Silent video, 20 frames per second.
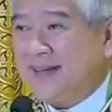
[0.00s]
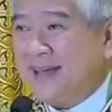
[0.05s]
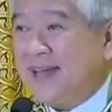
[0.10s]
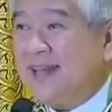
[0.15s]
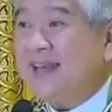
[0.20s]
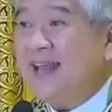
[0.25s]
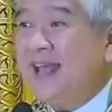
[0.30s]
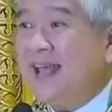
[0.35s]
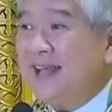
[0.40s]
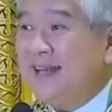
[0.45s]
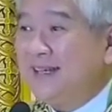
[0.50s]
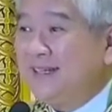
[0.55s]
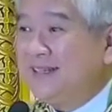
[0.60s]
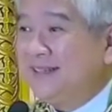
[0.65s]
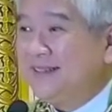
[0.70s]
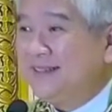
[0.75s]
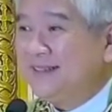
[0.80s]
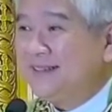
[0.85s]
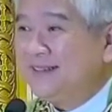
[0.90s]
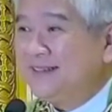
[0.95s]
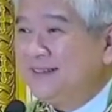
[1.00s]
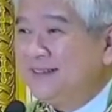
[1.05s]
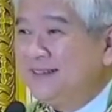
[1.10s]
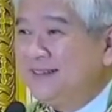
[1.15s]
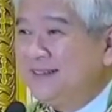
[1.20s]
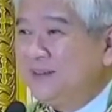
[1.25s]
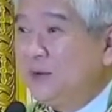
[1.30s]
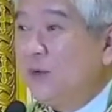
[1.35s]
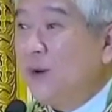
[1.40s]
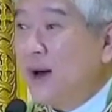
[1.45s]
And then,
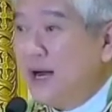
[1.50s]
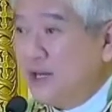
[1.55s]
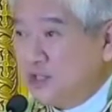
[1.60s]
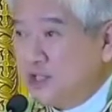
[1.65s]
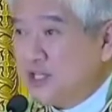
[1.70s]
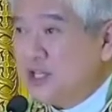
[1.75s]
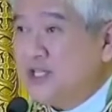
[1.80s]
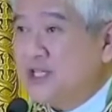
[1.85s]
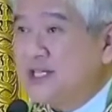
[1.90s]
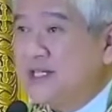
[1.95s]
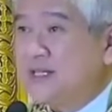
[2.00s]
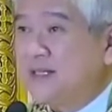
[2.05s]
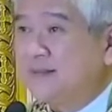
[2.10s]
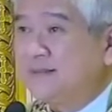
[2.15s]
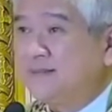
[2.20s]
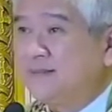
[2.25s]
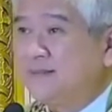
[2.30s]
watch.